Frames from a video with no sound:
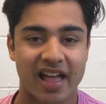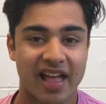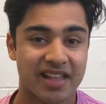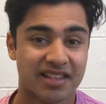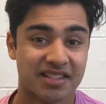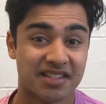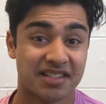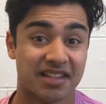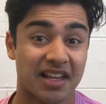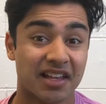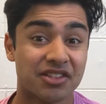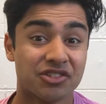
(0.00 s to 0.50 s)
and
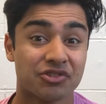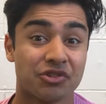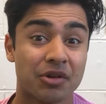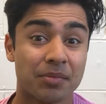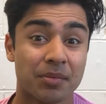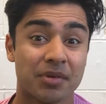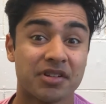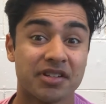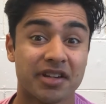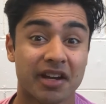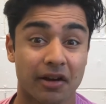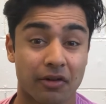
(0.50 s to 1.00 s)
sensory
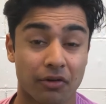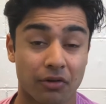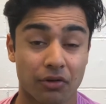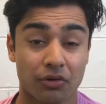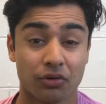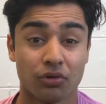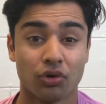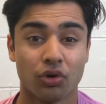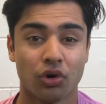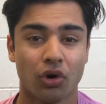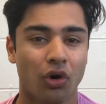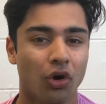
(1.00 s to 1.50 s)

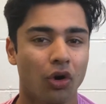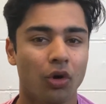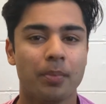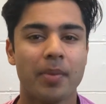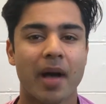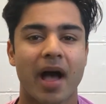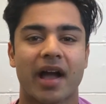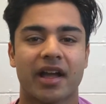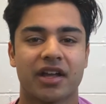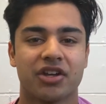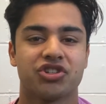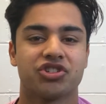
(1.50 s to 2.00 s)
material all
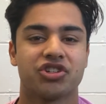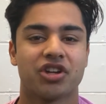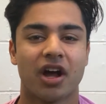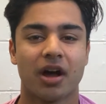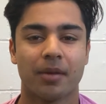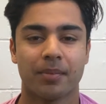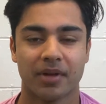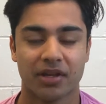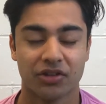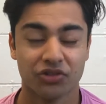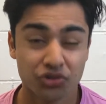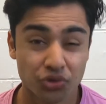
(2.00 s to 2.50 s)
packaged
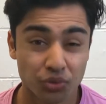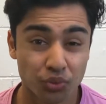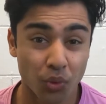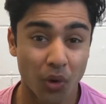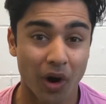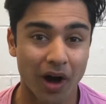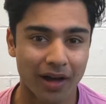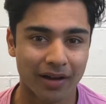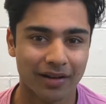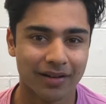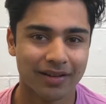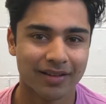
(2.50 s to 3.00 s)
up into
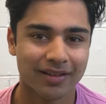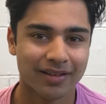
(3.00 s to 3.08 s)
one.